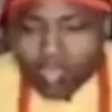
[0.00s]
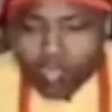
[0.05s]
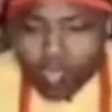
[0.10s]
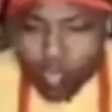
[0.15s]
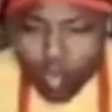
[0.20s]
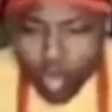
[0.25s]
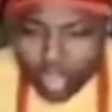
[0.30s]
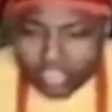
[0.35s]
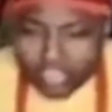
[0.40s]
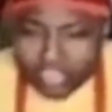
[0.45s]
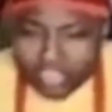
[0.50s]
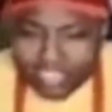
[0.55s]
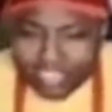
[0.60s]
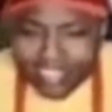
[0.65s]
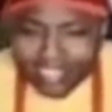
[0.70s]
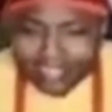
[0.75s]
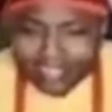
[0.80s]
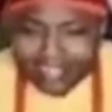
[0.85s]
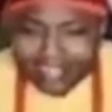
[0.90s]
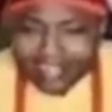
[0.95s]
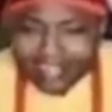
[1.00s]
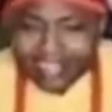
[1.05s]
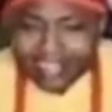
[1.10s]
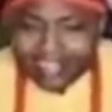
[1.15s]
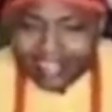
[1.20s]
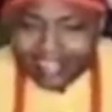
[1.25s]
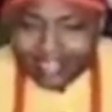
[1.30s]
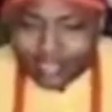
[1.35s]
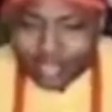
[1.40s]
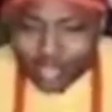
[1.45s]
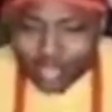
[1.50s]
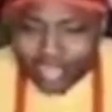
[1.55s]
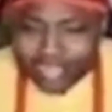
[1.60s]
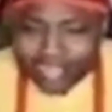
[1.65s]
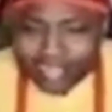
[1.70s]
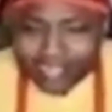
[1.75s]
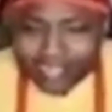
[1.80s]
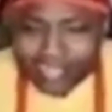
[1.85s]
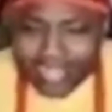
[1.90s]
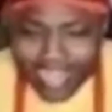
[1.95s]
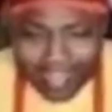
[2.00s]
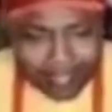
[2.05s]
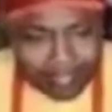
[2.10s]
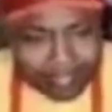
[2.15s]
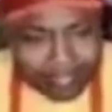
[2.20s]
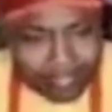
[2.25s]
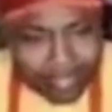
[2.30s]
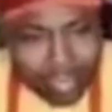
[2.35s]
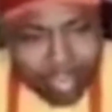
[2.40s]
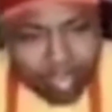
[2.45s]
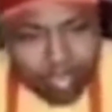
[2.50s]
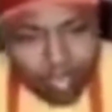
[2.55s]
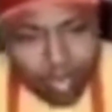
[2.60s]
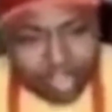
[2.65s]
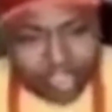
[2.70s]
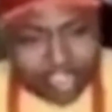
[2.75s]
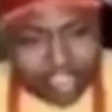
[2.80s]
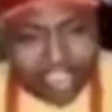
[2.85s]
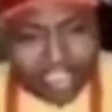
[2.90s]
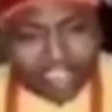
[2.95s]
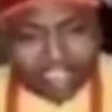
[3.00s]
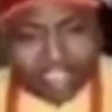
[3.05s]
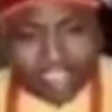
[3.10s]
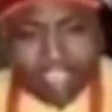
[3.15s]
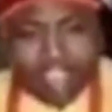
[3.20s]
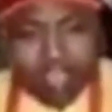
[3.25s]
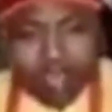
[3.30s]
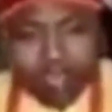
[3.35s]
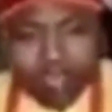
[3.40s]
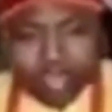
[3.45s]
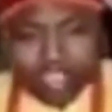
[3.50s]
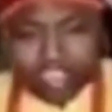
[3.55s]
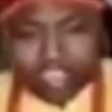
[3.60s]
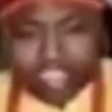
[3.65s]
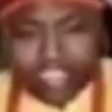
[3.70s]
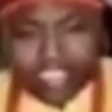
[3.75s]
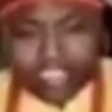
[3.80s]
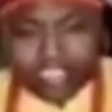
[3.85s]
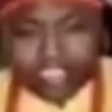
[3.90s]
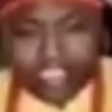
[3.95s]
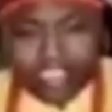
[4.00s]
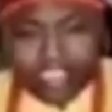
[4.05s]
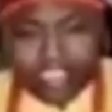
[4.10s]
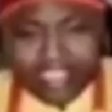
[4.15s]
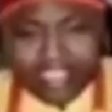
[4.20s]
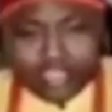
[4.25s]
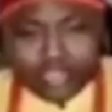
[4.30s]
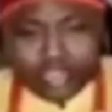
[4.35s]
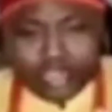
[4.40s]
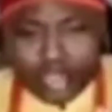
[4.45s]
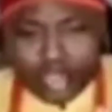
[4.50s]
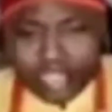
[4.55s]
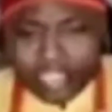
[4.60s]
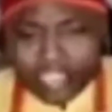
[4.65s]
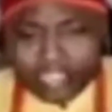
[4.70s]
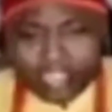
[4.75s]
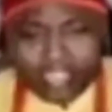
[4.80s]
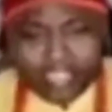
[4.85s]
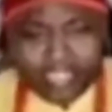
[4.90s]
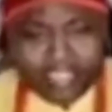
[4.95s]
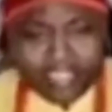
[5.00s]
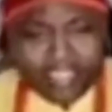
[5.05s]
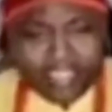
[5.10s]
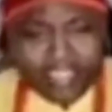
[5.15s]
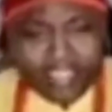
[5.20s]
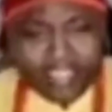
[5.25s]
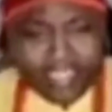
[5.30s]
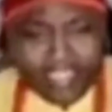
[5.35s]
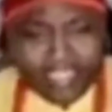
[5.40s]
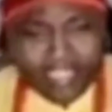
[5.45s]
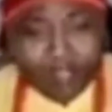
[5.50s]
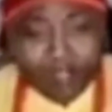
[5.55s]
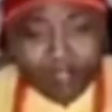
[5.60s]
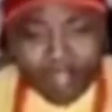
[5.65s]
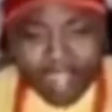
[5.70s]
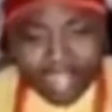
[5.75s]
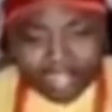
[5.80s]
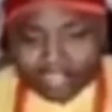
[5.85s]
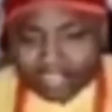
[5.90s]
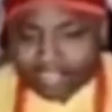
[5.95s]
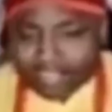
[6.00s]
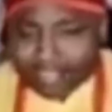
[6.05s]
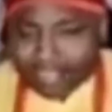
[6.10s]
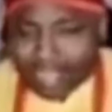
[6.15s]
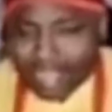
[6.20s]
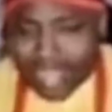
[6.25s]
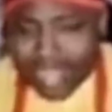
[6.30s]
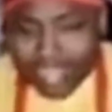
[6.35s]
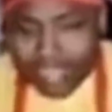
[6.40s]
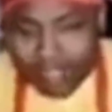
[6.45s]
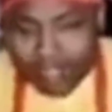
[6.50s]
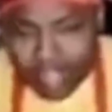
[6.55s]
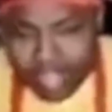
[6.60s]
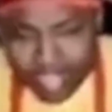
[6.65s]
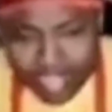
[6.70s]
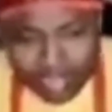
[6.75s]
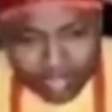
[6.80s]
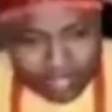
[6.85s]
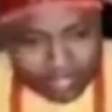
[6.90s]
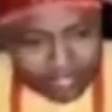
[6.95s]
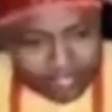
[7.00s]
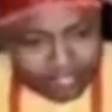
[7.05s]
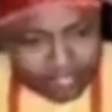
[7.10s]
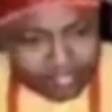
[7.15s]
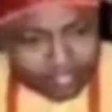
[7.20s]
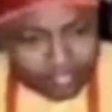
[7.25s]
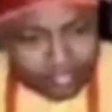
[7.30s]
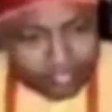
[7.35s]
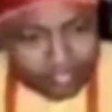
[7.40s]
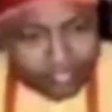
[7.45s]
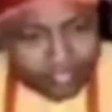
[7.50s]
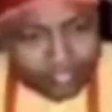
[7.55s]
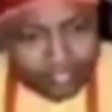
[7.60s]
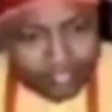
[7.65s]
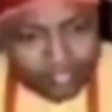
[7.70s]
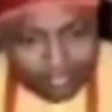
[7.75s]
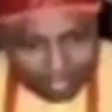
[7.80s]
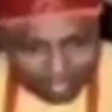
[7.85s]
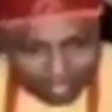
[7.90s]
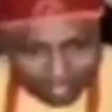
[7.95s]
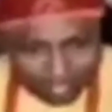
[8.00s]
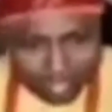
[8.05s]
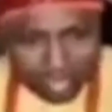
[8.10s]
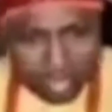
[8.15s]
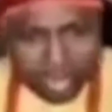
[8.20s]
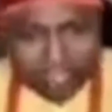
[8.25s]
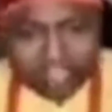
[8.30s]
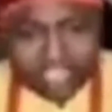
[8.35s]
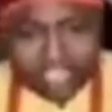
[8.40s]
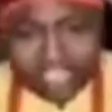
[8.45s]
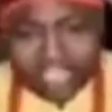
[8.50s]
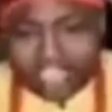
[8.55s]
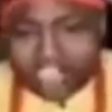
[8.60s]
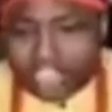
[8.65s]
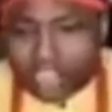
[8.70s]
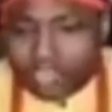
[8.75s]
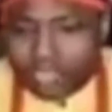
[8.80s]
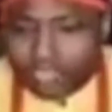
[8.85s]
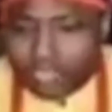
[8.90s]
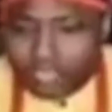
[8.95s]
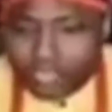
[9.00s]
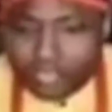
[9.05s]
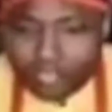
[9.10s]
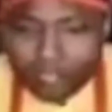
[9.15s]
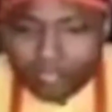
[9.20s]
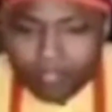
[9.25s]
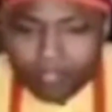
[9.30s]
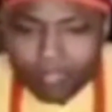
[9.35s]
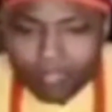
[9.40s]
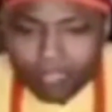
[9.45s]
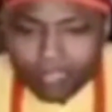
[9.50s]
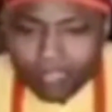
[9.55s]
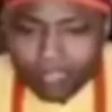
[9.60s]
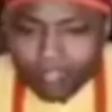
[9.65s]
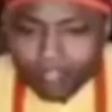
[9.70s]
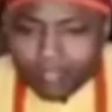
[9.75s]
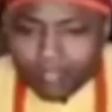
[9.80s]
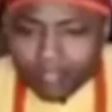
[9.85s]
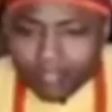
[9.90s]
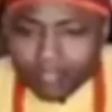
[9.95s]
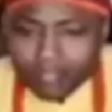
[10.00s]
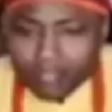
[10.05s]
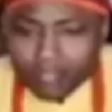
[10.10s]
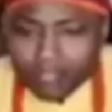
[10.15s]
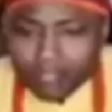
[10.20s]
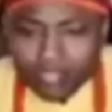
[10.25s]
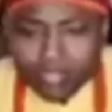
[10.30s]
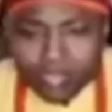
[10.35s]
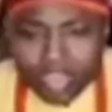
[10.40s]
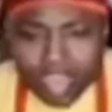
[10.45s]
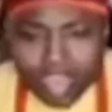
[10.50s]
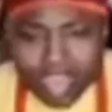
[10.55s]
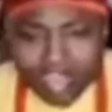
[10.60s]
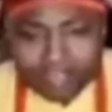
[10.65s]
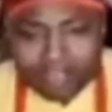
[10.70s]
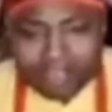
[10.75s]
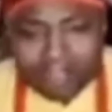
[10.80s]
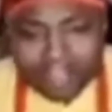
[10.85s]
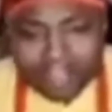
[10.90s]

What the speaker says: What is the historic name? What is the historic impact and meaning of the nation you are